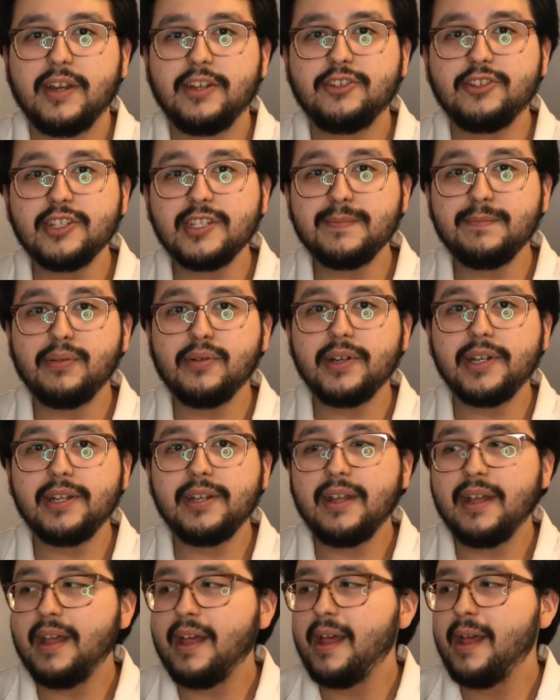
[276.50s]
I just put
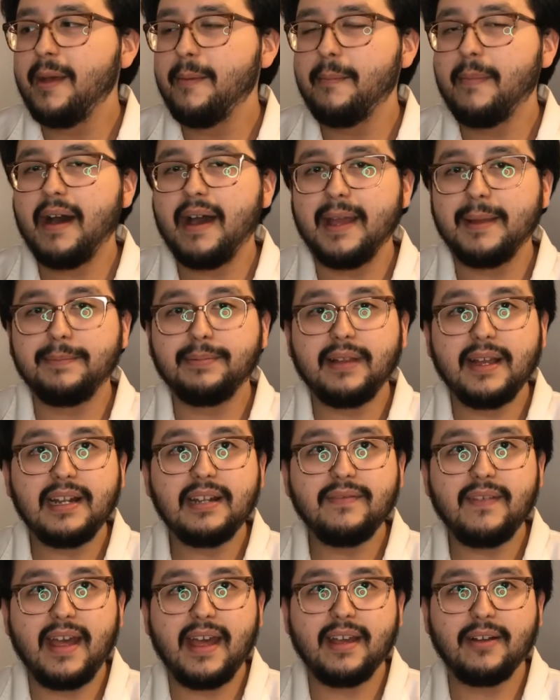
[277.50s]
my plate
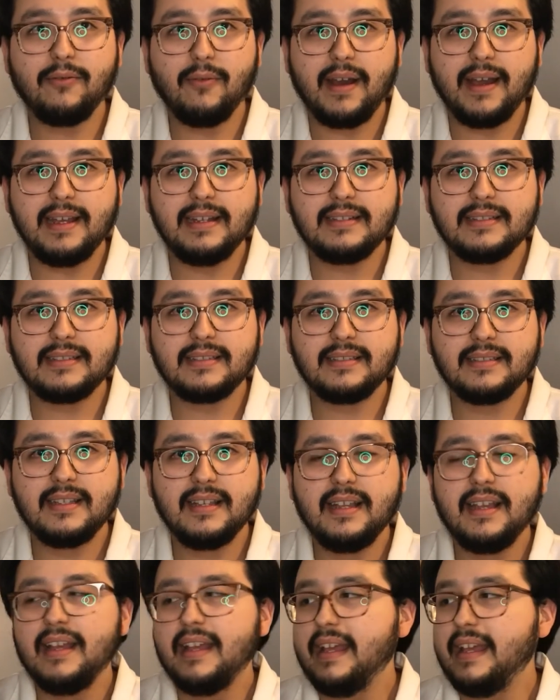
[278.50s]
of egg whites
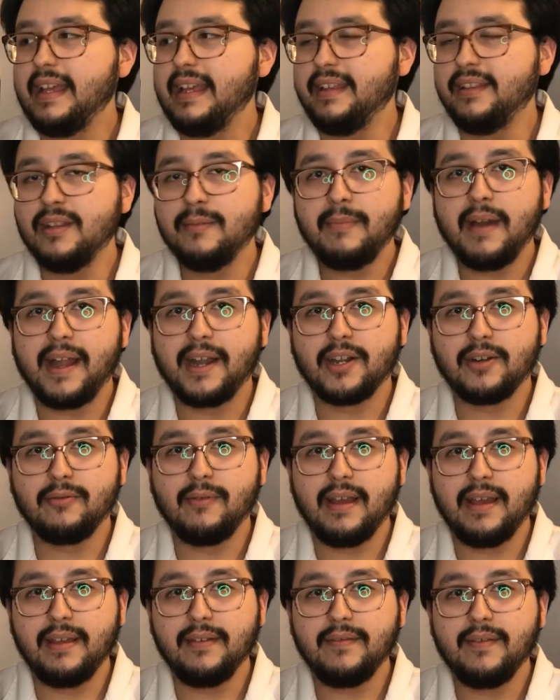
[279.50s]
in the
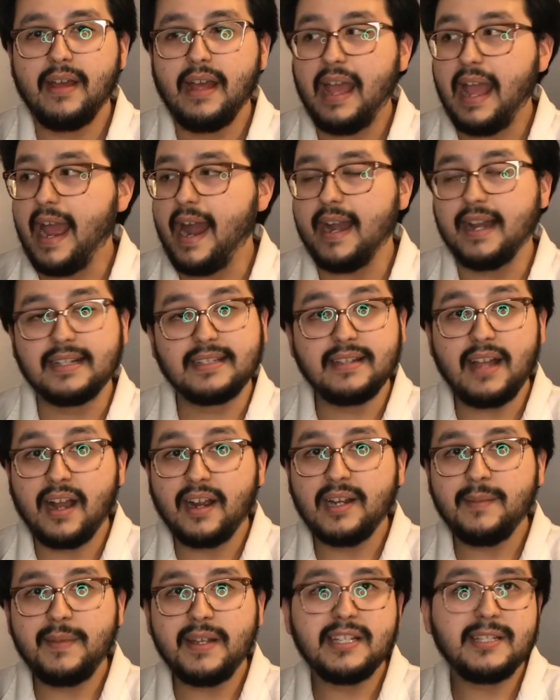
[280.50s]
microwave, and it's not
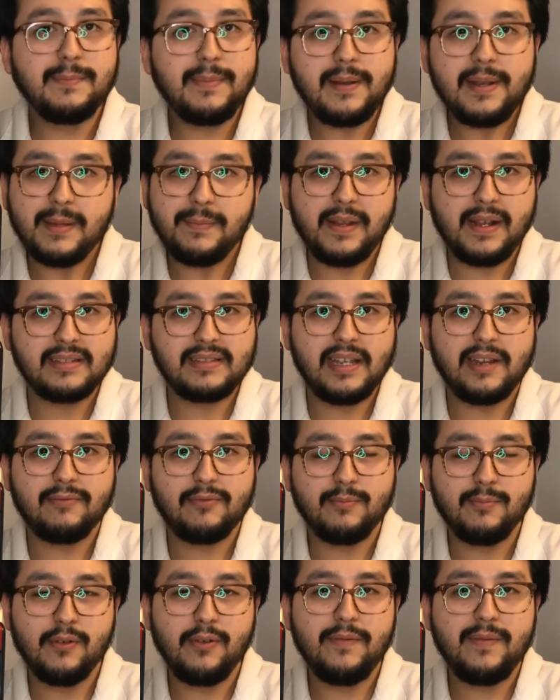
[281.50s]
going to be spinning because I
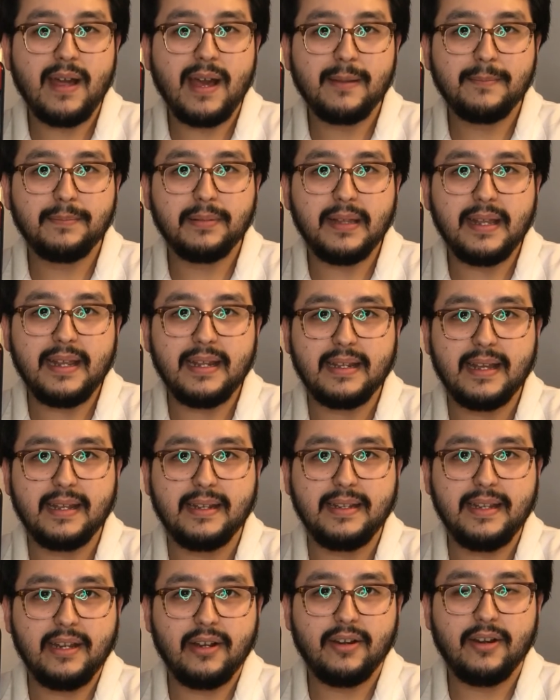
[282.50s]
removed that plate
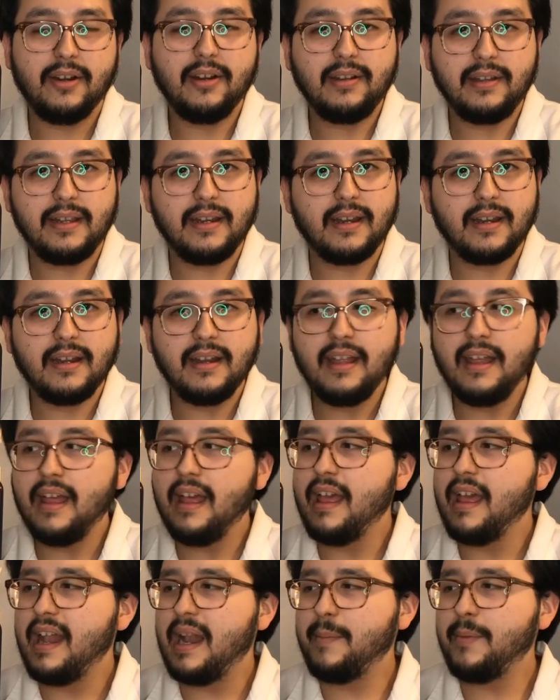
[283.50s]
and gear earlier.
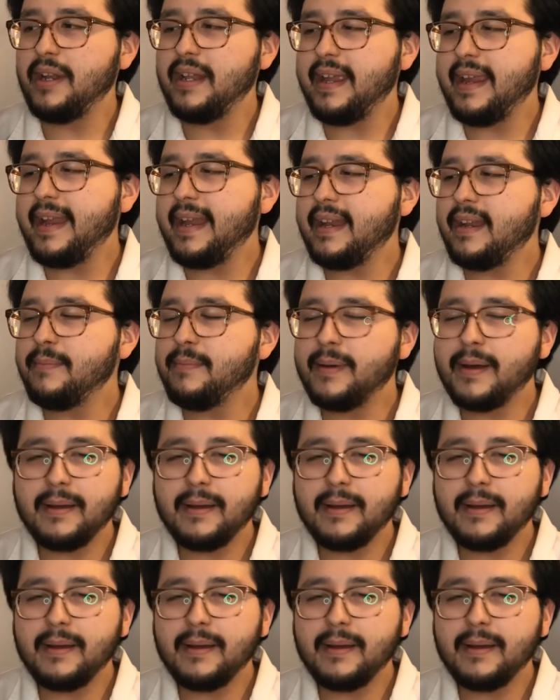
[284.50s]
I'm going to heat it